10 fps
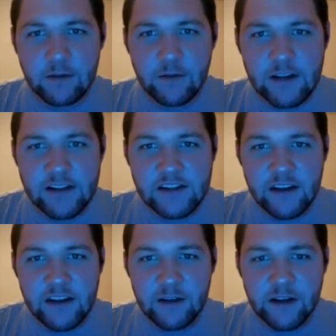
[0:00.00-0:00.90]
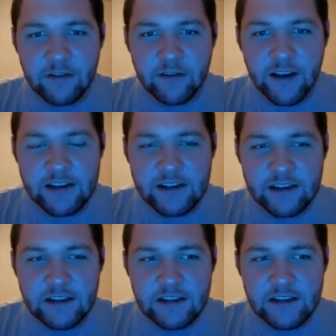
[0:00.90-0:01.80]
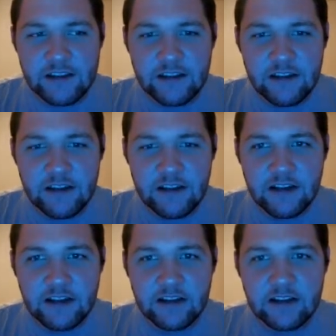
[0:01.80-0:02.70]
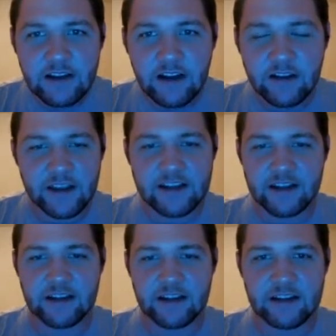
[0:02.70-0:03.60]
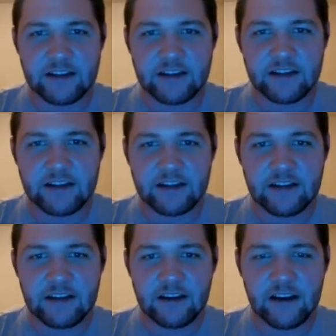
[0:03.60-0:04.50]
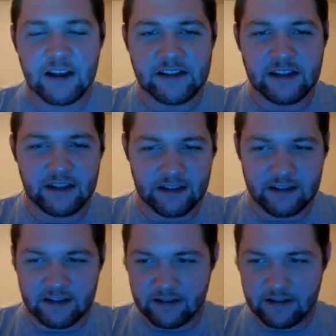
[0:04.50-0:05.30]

Why is the sun going down faster? Oh, that's not good. Oh, that's not good.